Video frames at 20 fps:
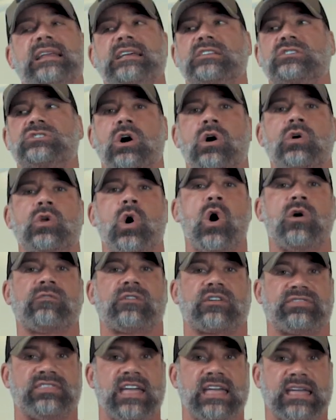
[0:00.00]
it. Don't
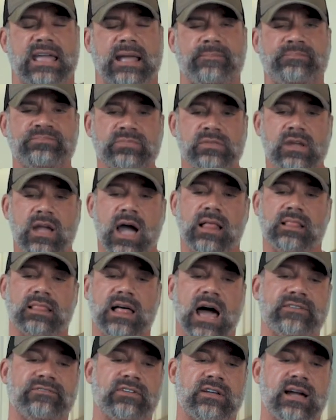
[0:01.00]
overthink it. A
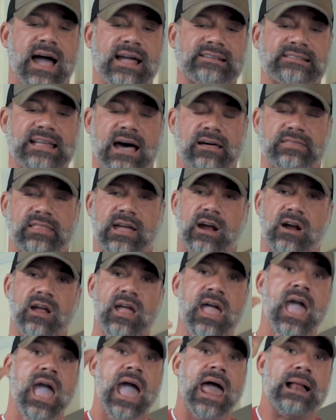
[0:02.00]
lot of you guys out
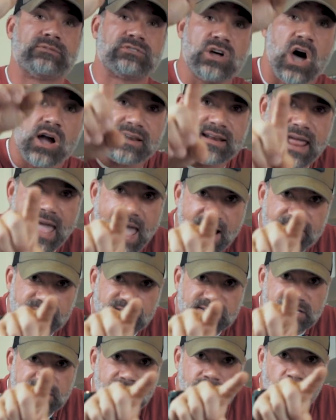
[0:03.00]
there, and I'm talking to
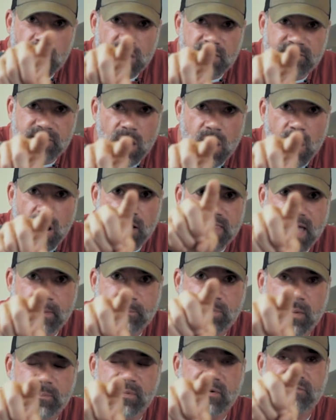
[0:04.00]
every single one of y'all
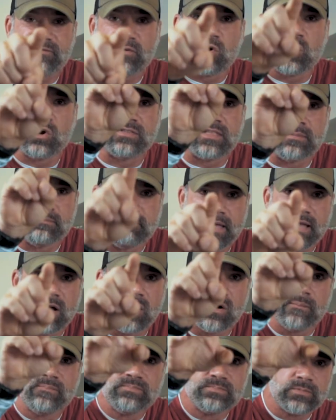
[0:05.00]
that prep your food, the
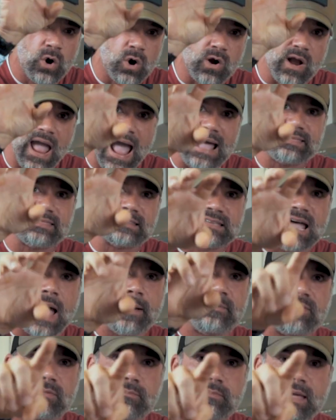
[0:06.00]
meal, or at the
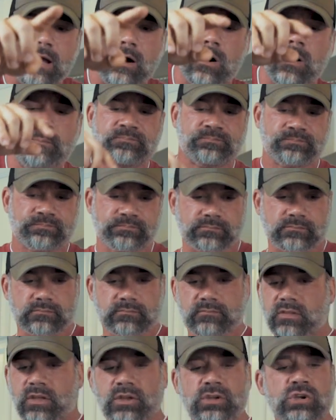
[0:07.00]
time of the meal,
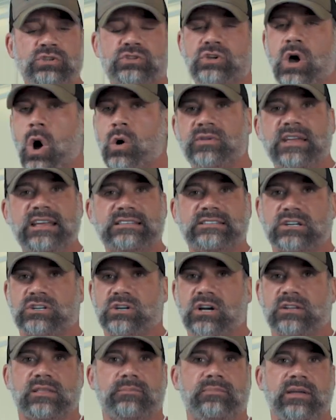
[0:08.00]
You don't need to
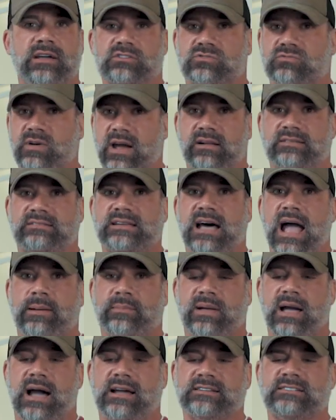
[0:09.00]
cook the meals right at a
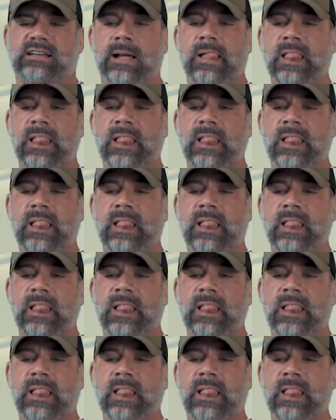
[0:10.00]
time, guys.